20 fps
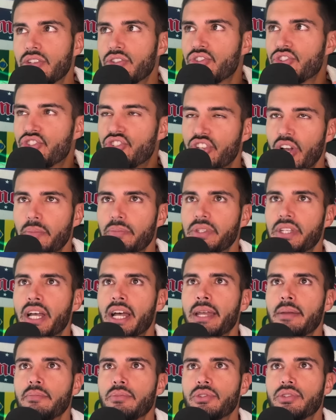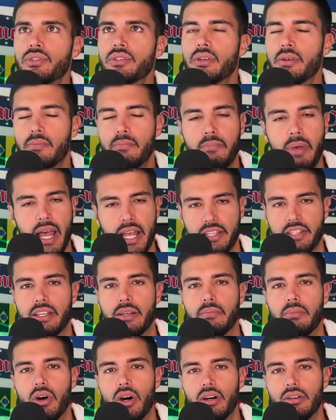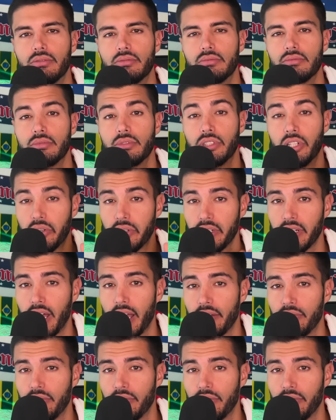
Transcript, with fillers: Sometimes basketball during live